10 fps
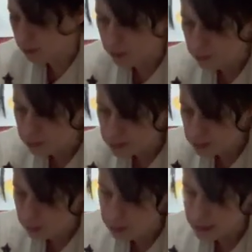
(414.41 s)
always
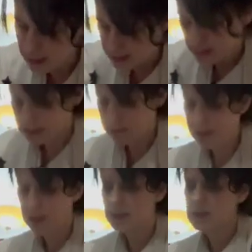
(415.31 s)
organising
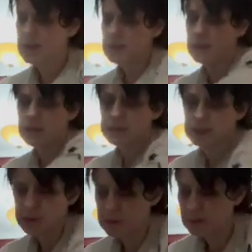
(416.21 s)
something,
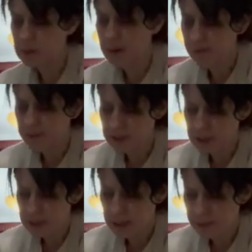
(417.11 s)
so I feel
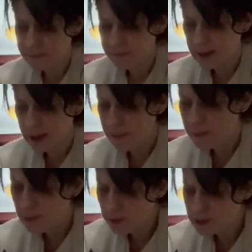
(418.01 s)
like I'm
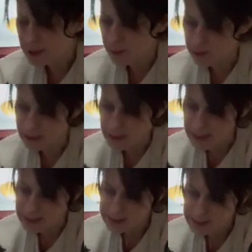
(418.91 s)
mostly
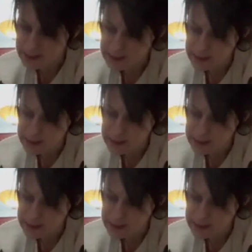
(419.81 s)
organised,